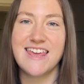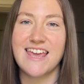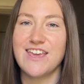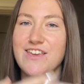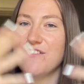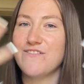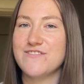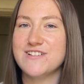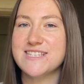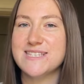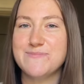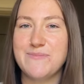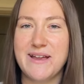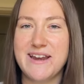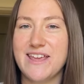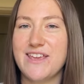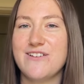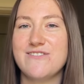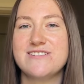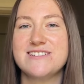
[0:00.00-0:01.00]
Thank you for
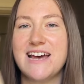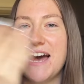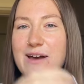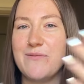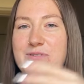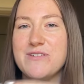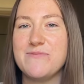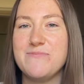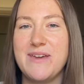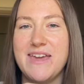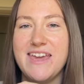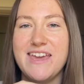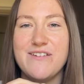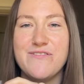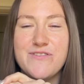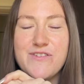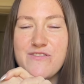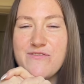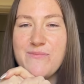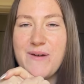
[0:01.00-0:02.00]
spending your time with me
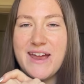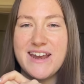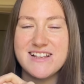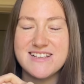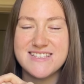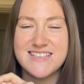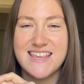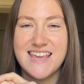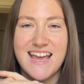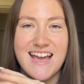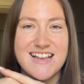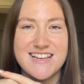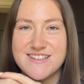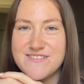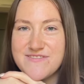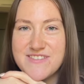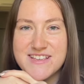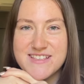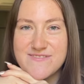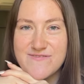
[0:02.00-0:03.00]
if you've made it to the end
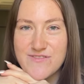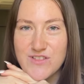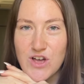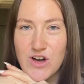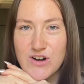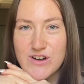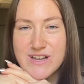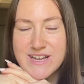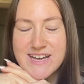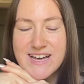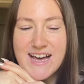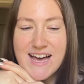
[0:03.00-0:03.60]
of this vlog.